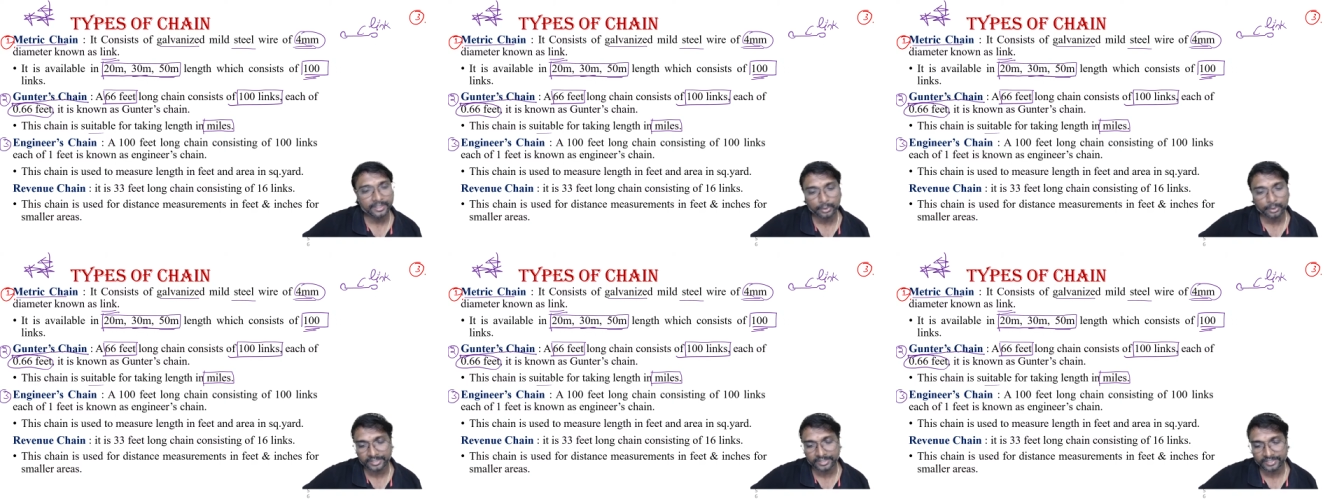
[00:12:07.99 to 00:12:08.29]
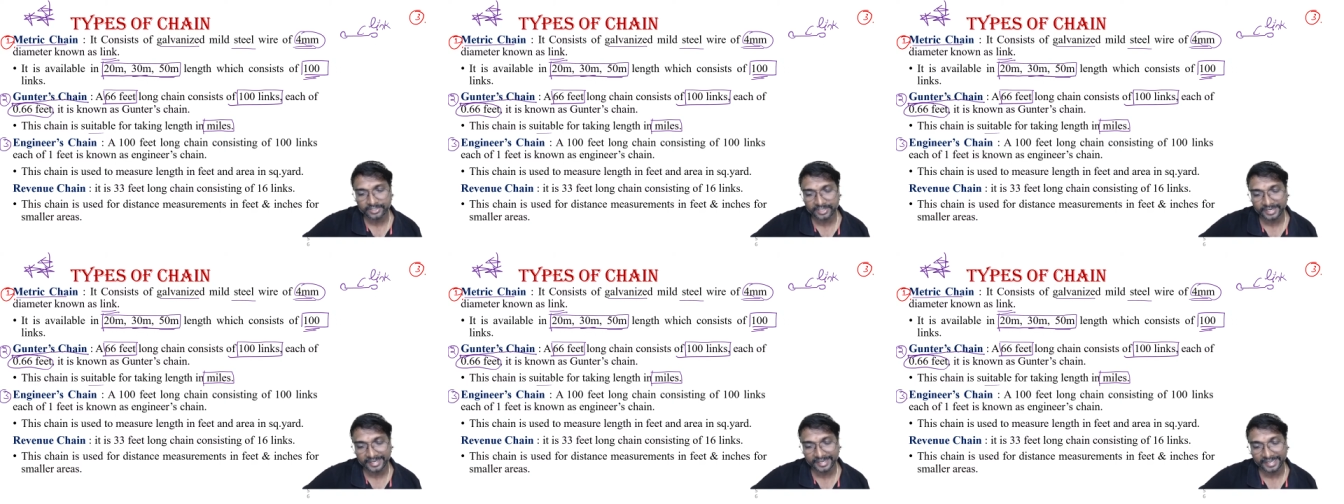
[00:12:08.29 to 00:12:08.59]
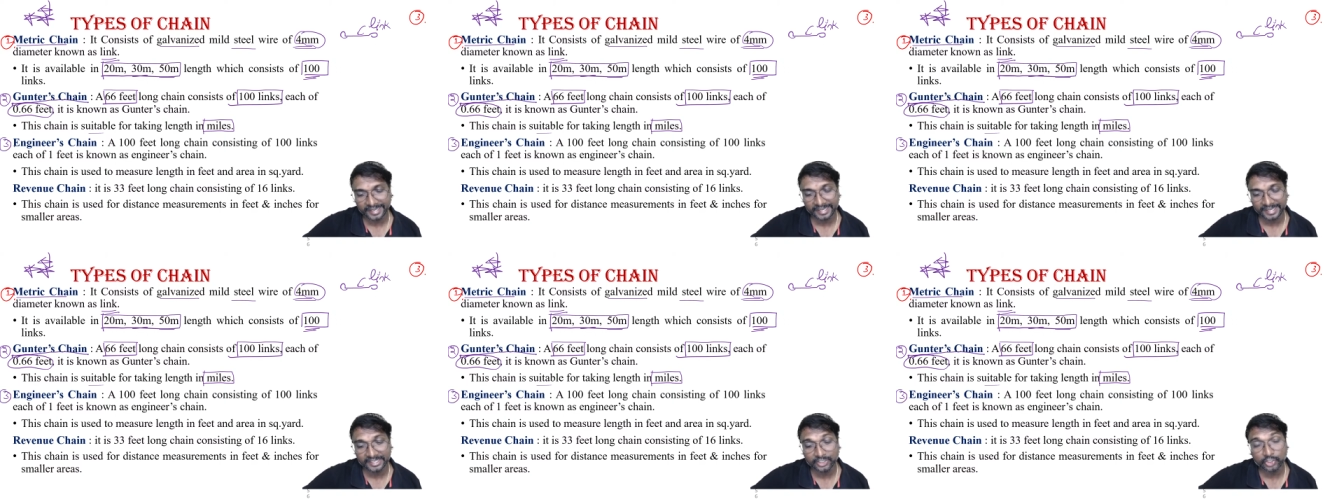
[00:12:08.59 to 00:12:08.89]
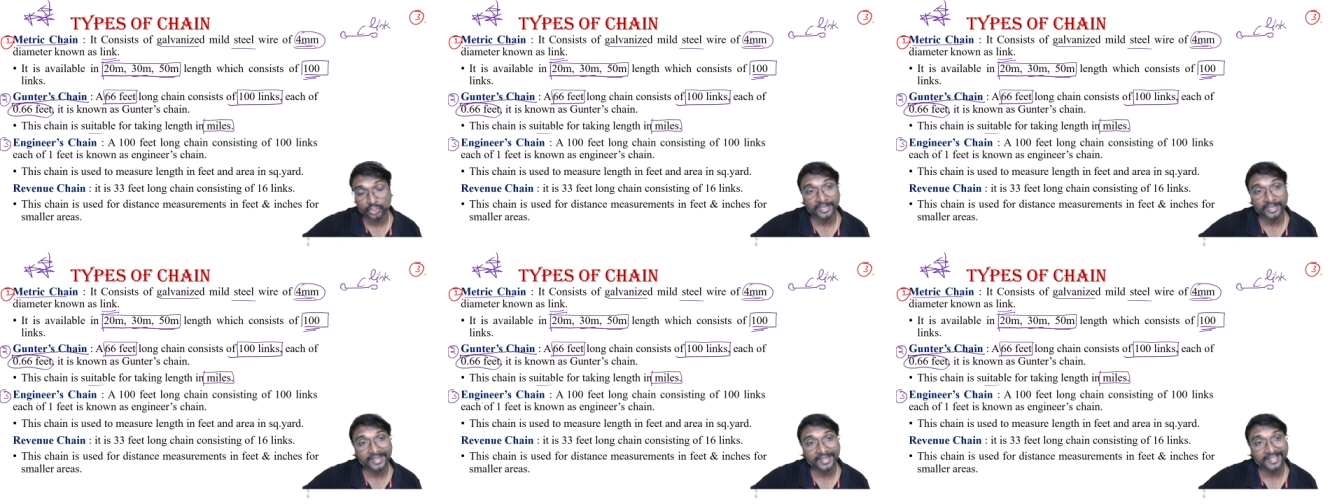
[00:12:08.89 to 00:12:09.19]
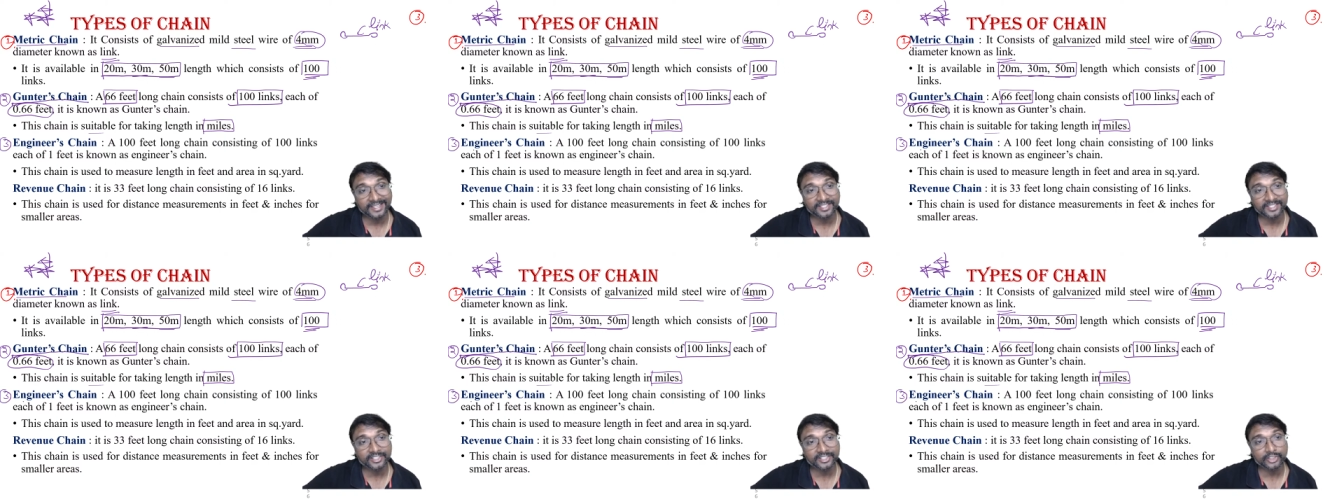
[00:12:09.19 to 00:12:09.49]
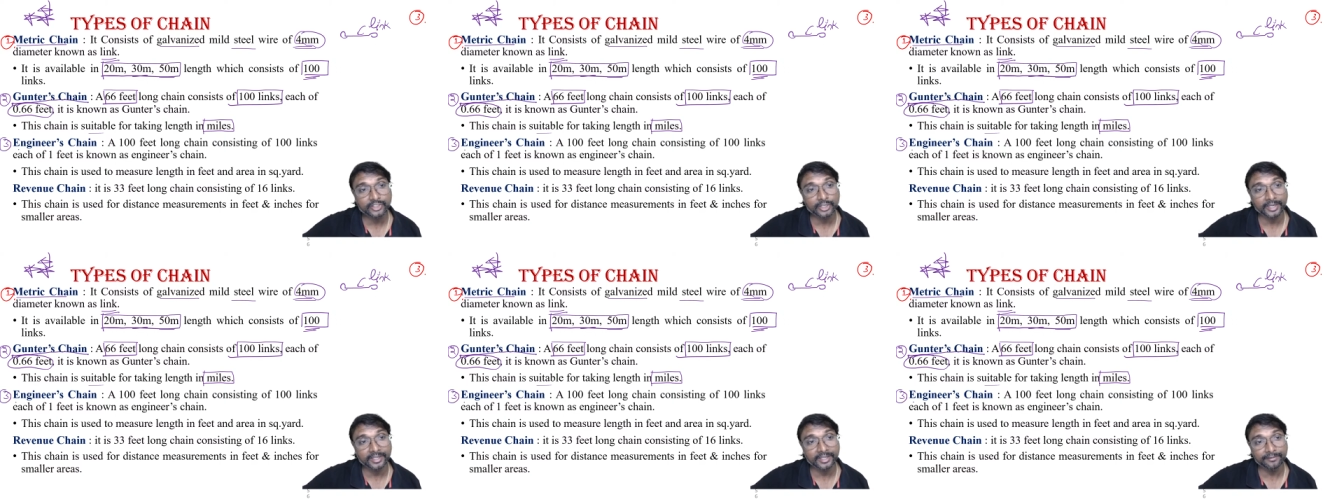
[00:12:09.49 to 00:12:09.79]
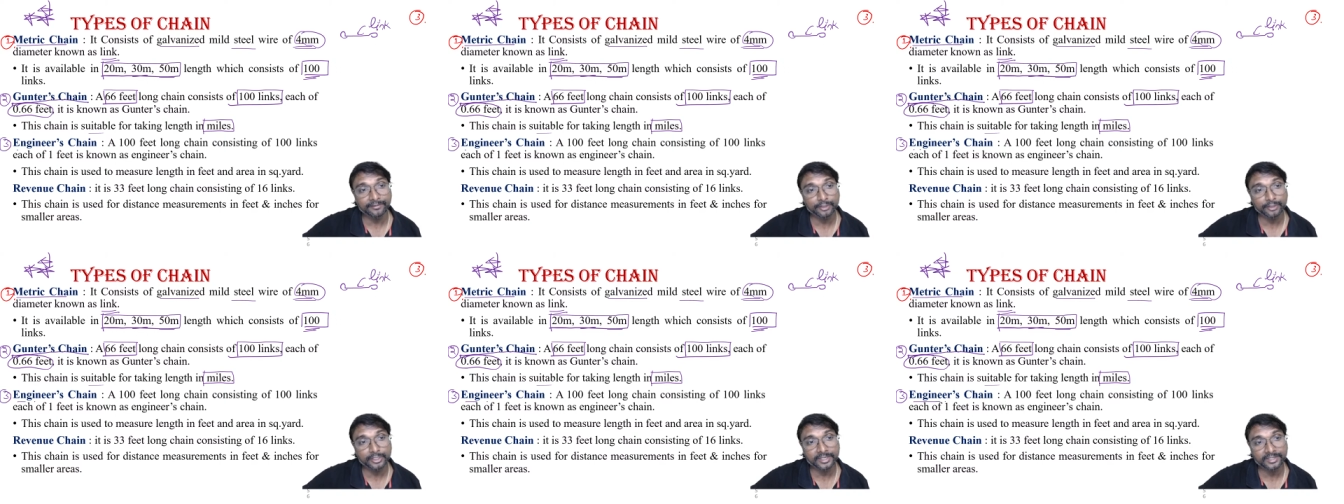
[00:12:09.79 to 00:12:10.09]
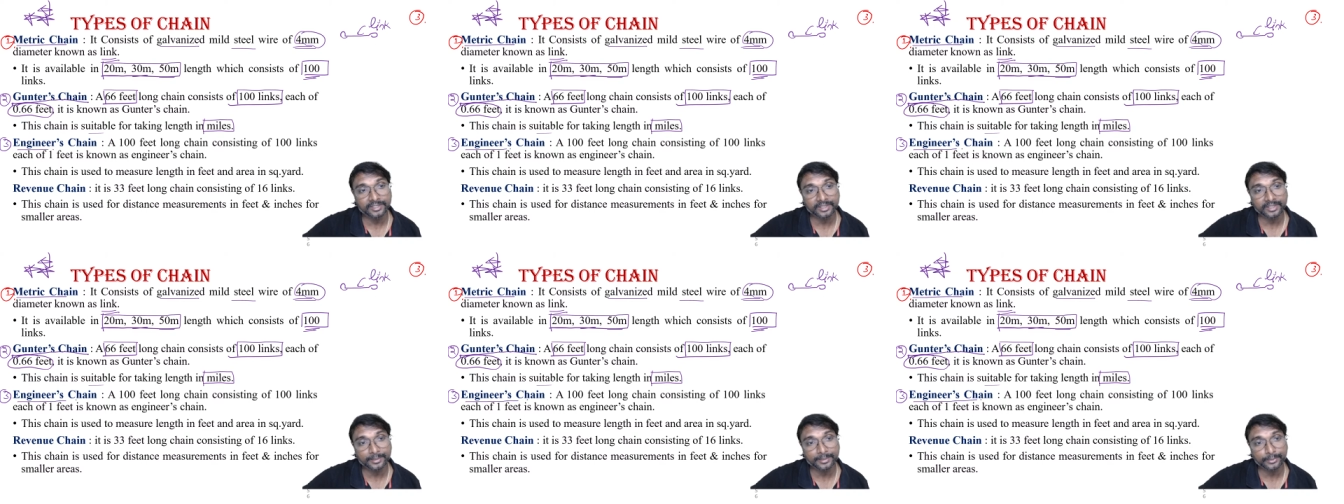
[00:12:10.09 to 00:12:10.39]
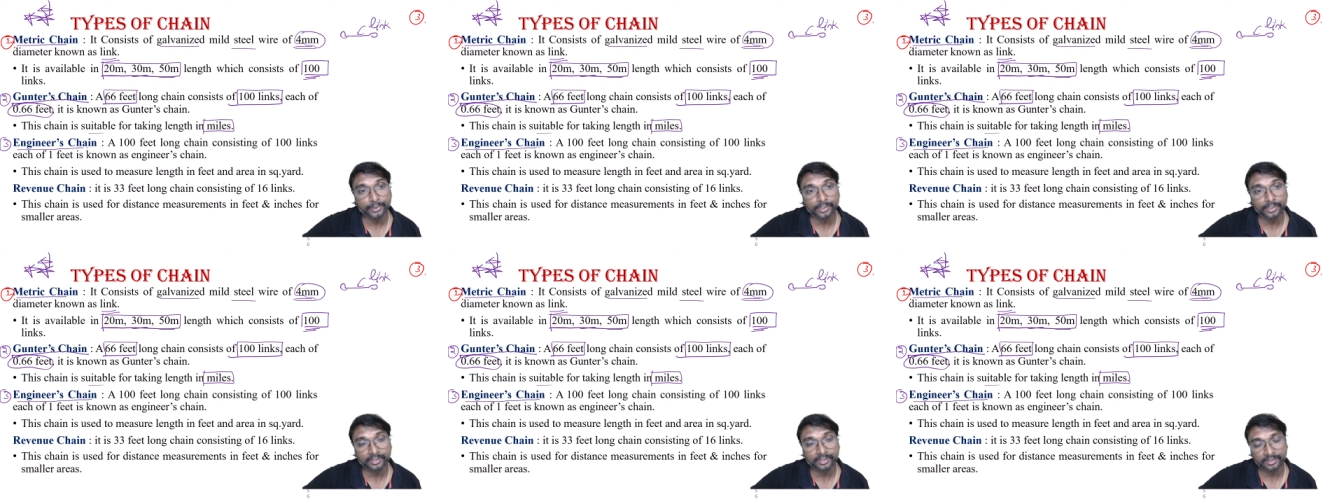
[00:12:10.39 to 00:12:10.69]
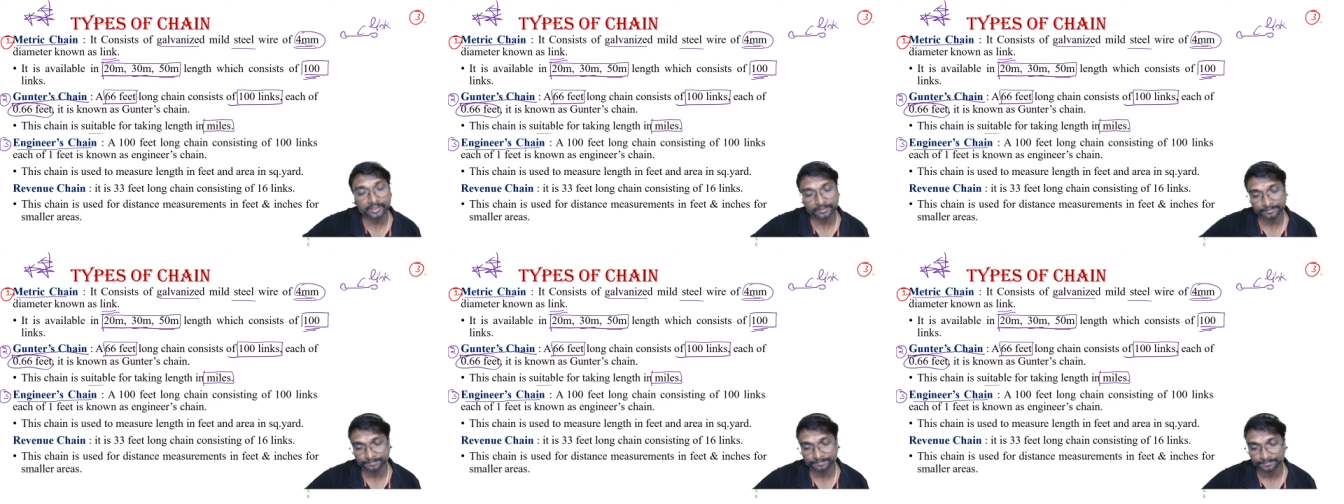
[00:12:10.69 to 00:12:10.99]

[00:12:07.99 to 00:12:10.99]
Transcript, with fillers: You can say engineer's chain if you just observe.